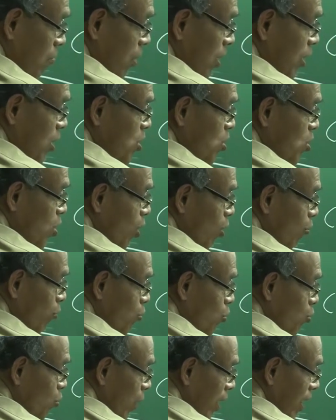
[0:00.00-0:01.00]
but instead of
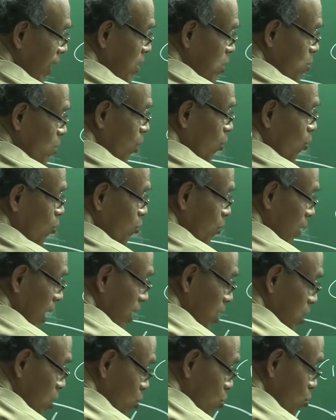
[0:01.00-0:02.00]
ux you are going to
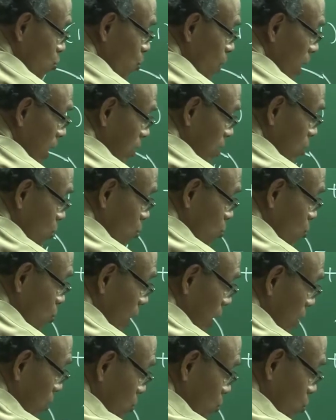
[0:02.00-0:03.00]
write uy
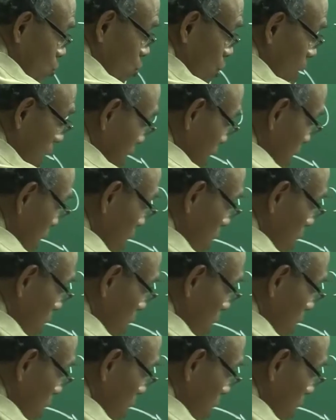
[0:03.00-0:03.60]
uy uy